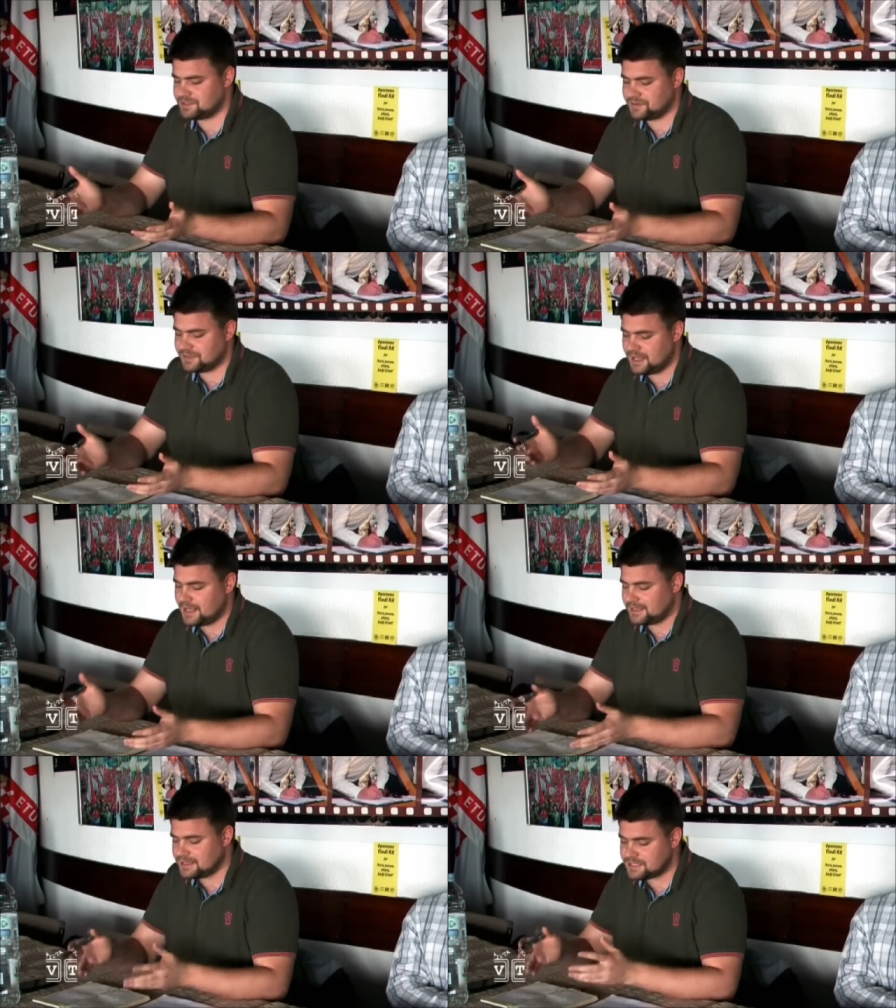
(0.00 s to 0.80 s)
So
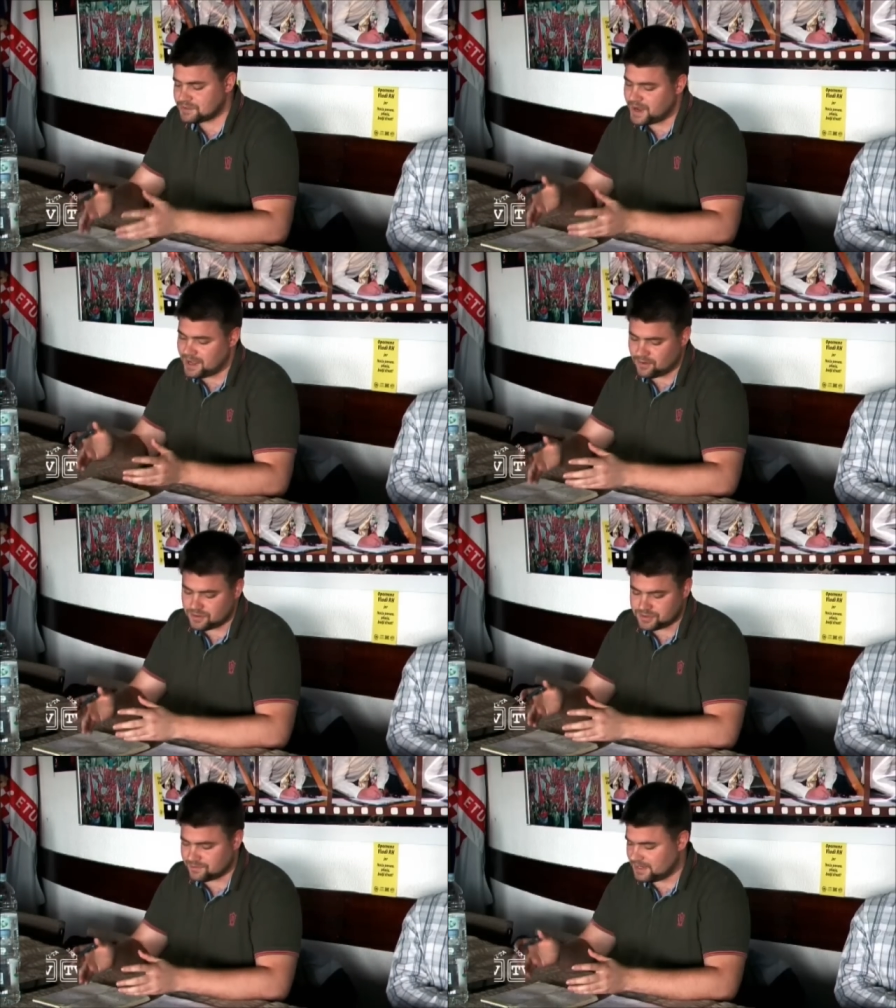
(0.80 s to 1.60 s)
this is why I
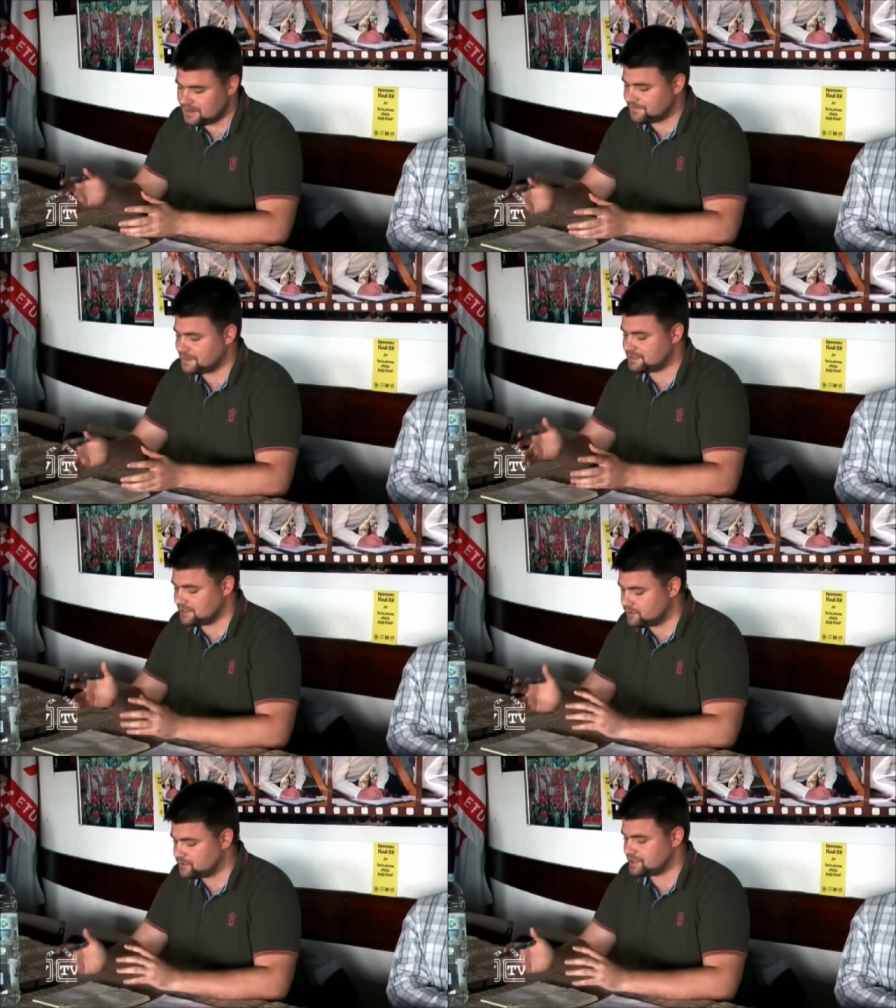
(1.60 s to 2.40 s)
also believe
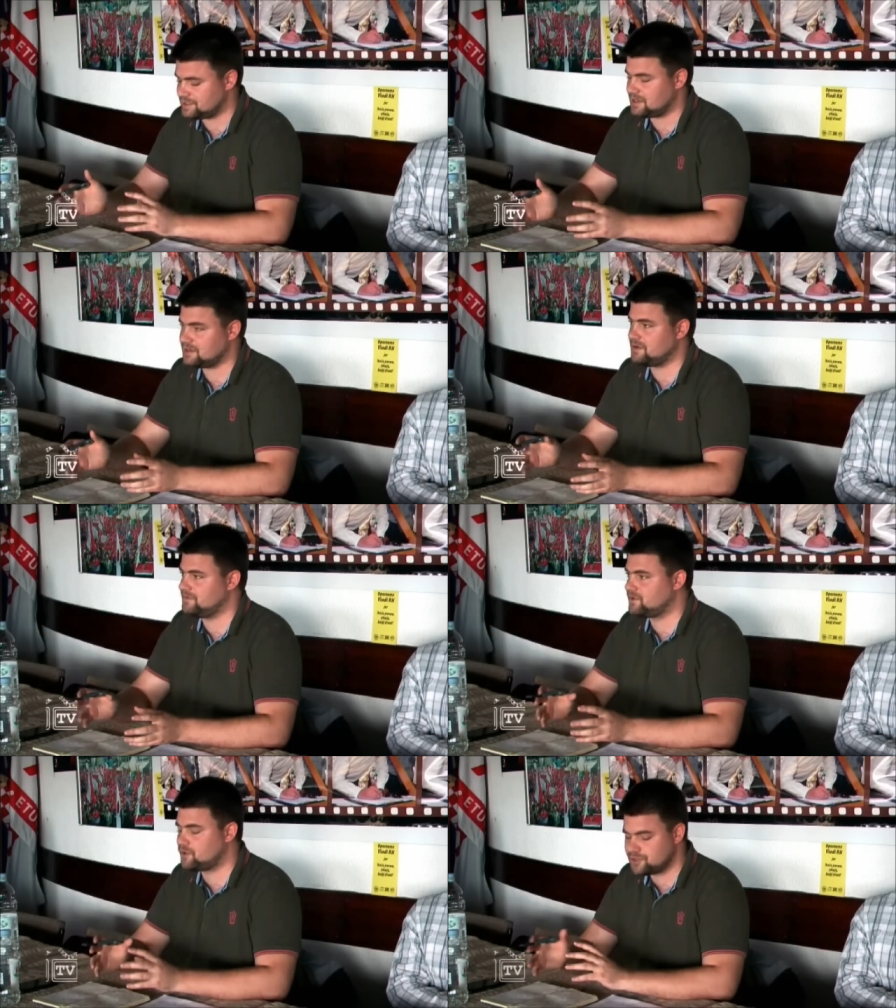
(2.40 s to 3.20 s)
institutions are
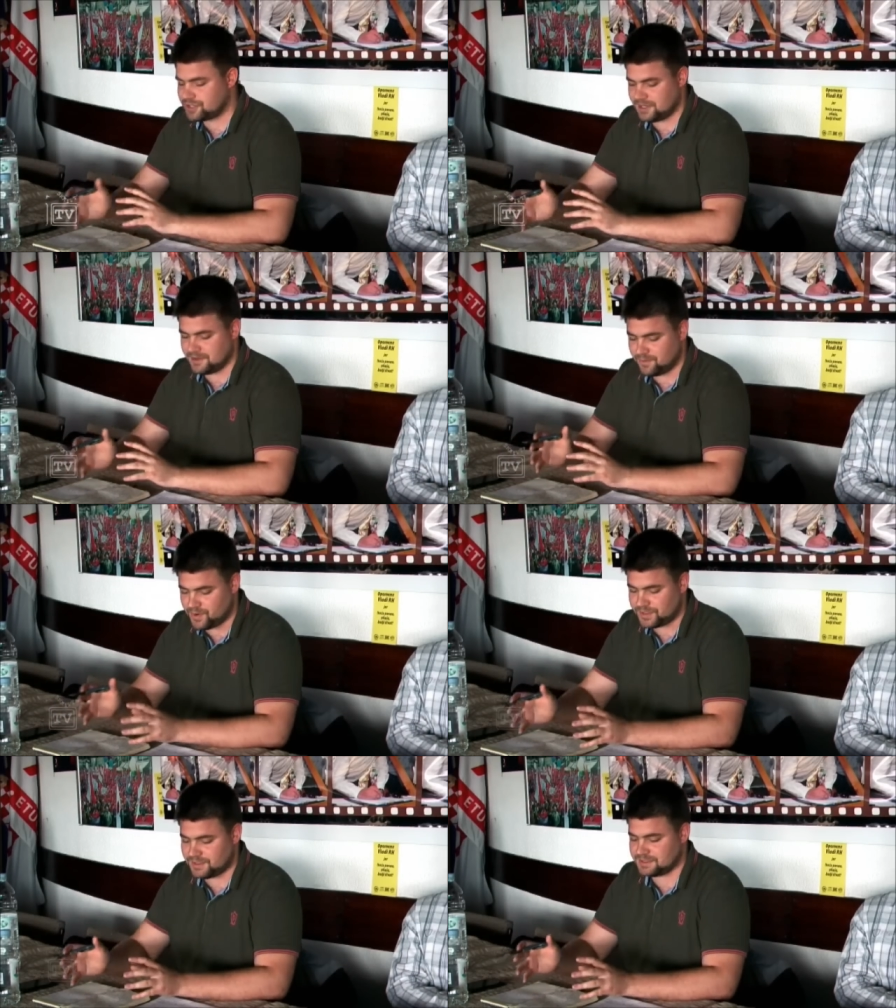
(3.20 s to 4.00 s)
of crucial
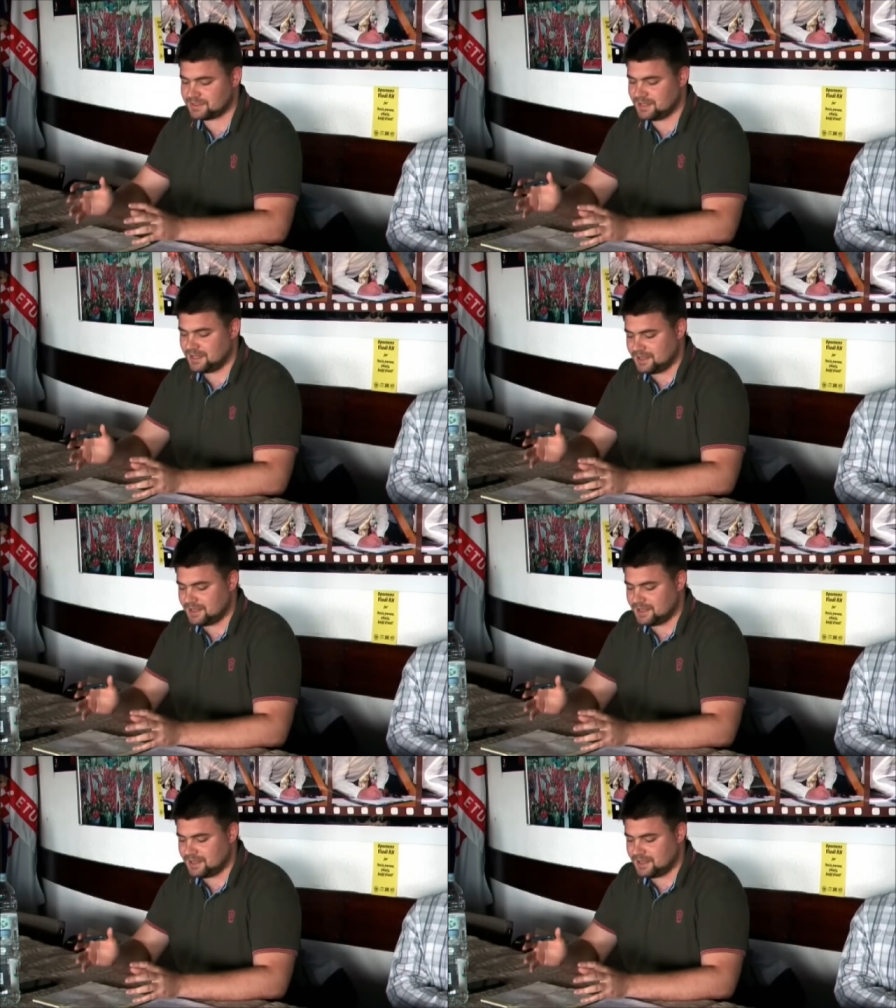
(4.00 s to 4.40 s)
importance